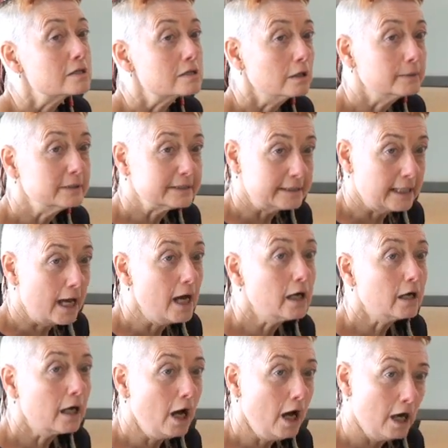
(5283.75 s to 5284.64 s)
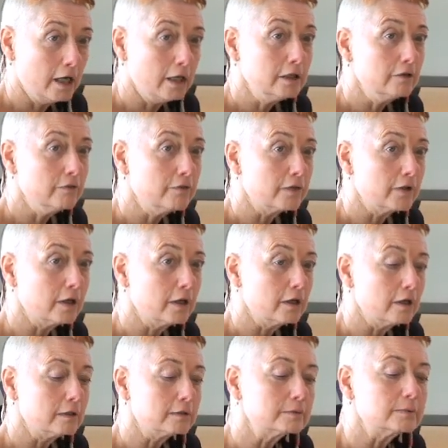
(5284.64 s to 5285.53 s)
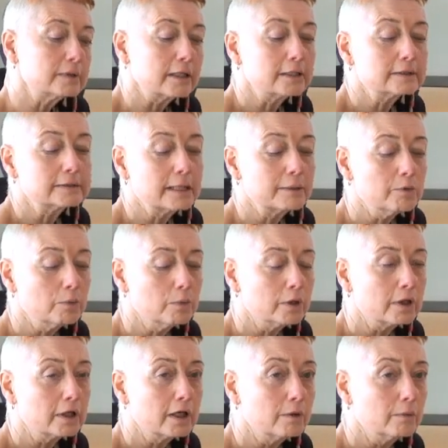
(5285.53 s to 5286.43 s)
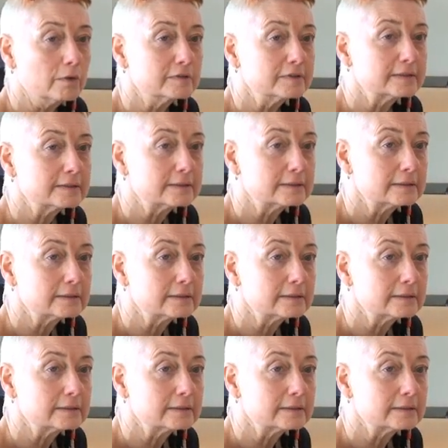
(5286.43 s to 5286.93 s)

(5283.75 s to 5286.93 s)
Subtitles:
So is that kind of because they were working with...